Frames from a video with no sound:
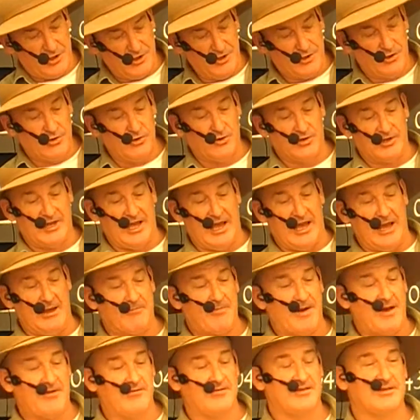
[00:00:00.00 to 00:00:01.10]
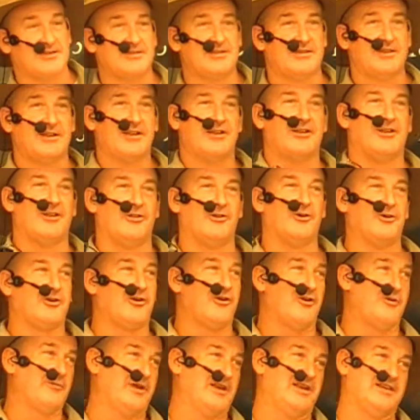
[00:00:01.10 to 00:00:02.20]
two quart camp ovens.
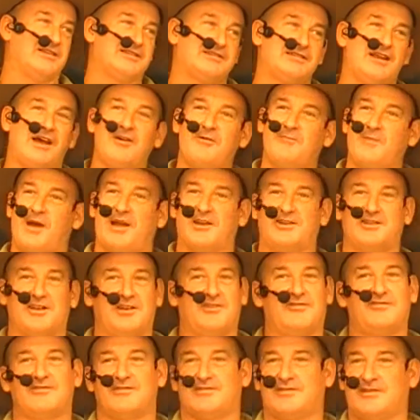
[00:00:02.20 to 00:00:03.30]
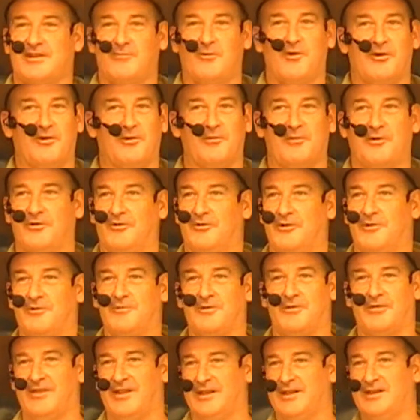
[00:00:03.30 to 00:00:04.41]
Look, I'm getting so much interest in what I'm doing
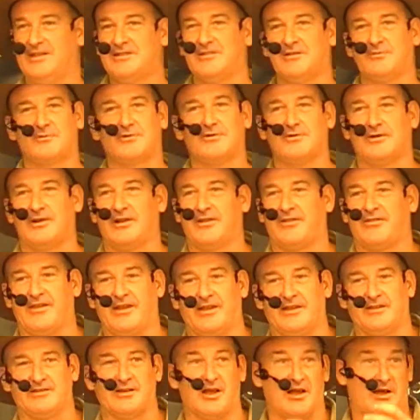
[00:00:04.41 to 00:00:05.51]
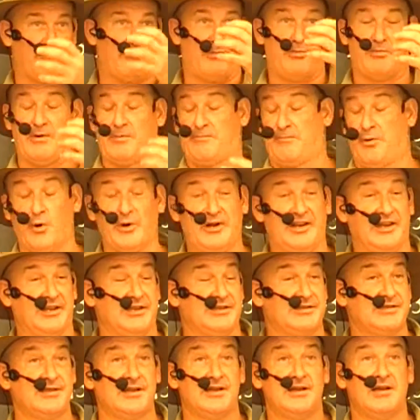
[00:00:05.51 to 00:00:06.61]
with these. I'm cooking things, uh,
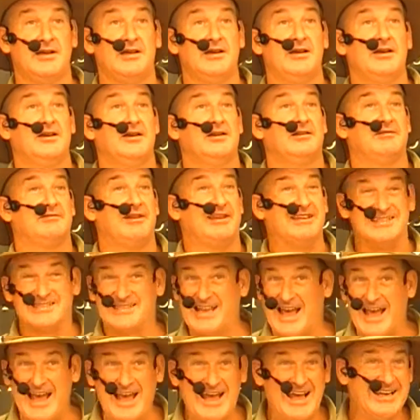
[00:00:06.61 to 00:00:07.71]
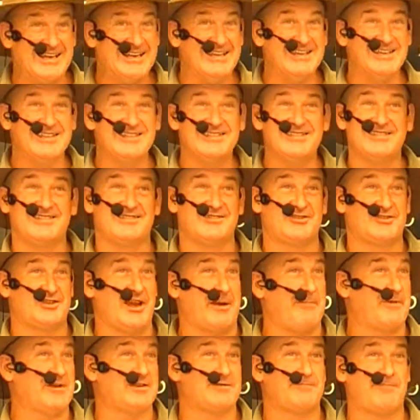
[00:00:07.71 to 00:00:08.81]
puddings, lasagnas,
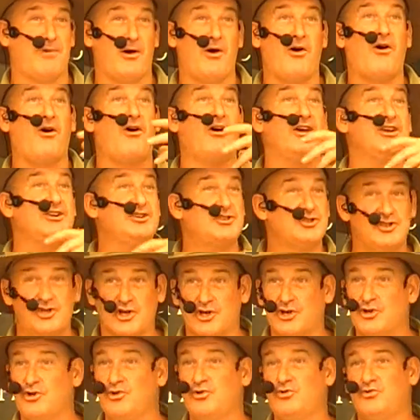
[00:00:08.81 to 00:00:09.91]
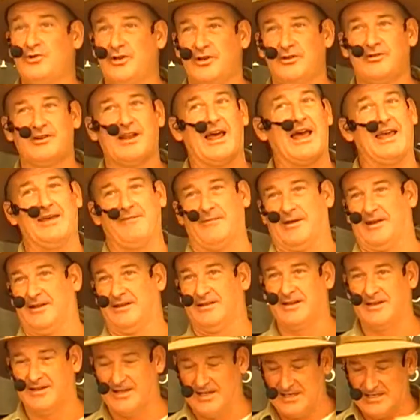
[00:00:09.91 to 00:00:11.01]
shepherd's pie, stew, you name it,
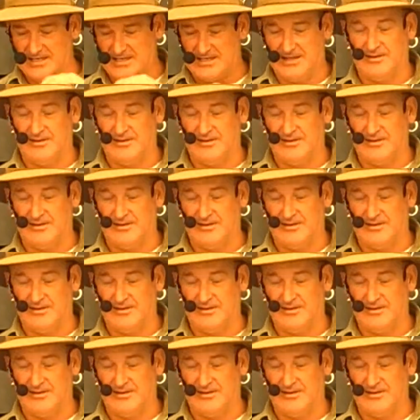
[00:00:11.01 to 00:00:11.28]
in these